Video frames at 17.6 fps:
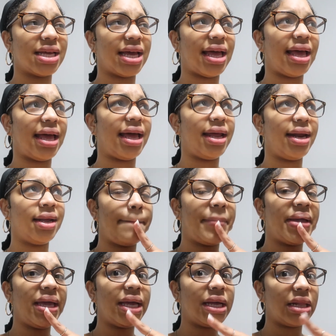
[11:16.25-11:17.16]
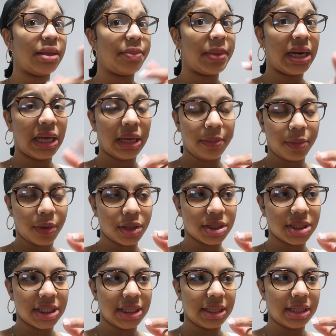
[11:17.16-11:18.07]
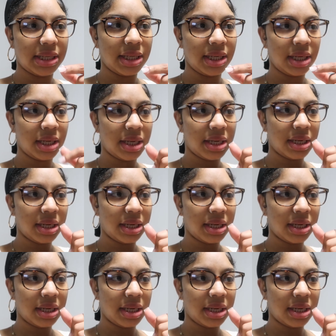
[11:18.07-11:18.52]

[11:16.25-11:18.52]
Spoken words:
I had pink lemonade martini,